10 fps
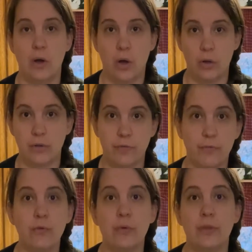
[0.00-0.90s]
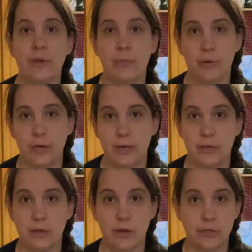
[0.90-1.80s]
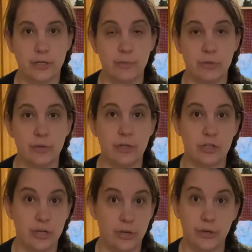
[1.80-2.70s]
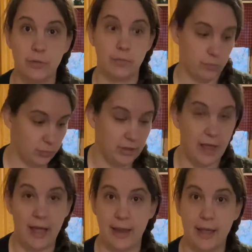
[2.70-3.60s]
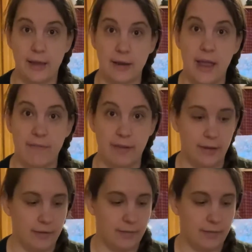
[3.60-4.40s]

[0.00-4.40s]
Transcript: all of the food that you're putting into long-term storage that you're relying on having.